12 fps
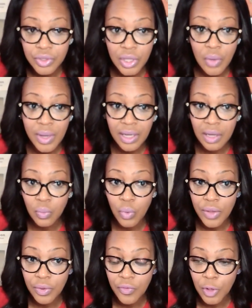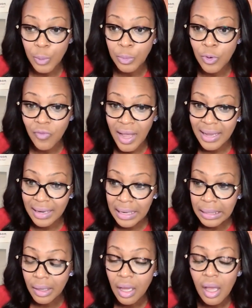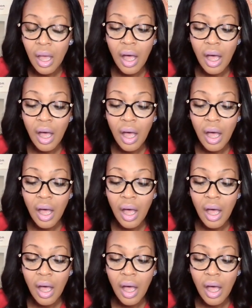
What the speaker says: So, again, whether they're providing